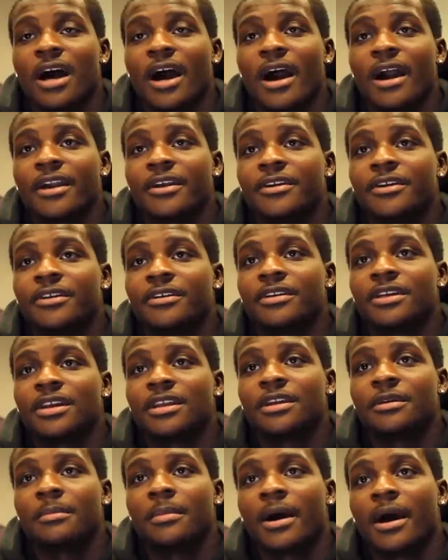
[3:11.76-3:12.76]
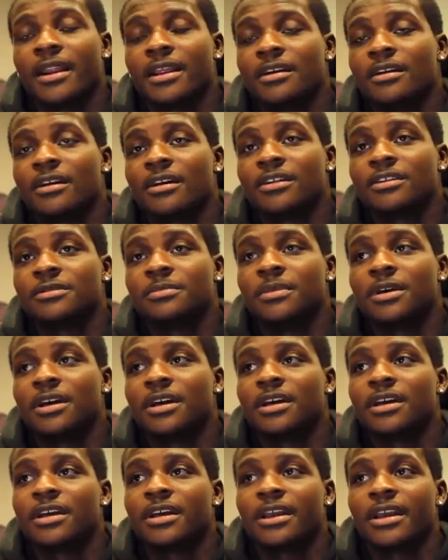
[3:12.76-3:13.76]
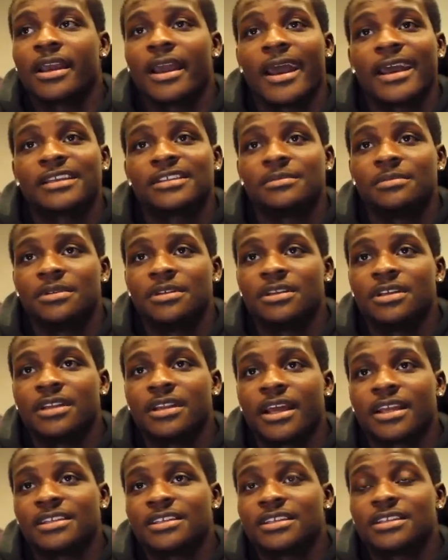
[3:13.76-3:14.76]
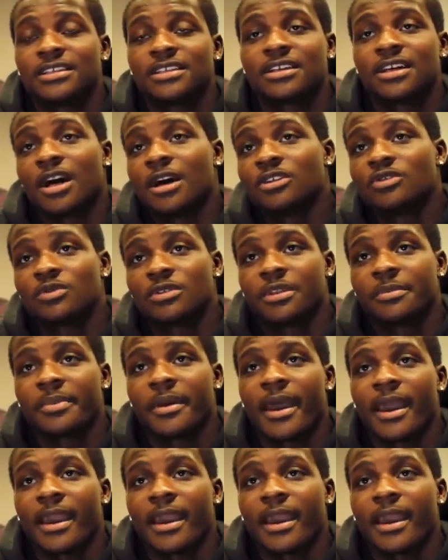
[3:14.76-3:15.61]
tired and your body hurts, but it has to be done. That just comes with the